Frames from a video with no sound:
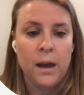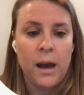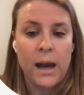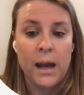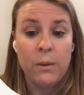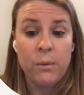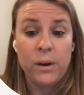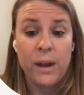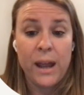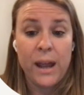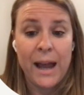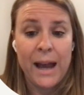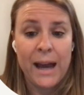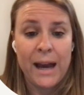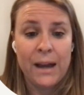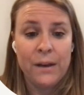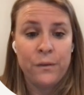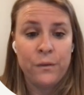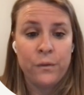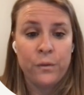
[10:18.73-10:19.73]
I would
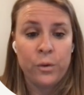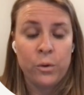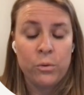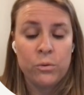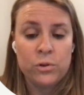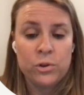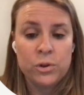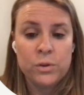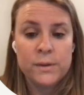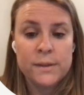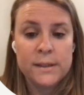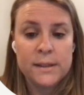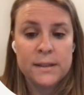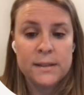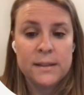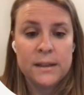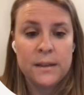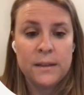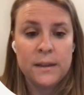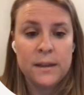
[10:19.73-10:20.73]
add fruit
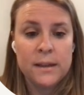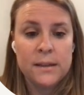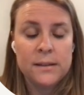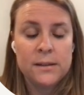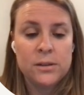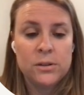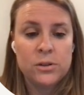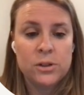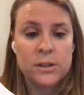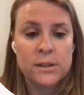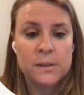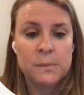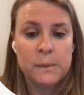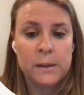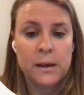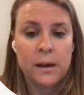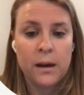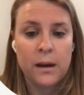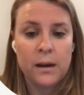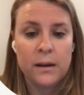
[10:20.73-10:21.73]
juices in this just
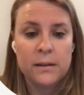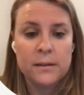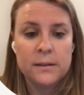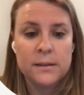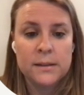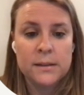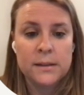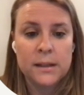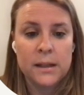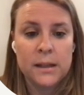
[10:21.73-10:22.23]
because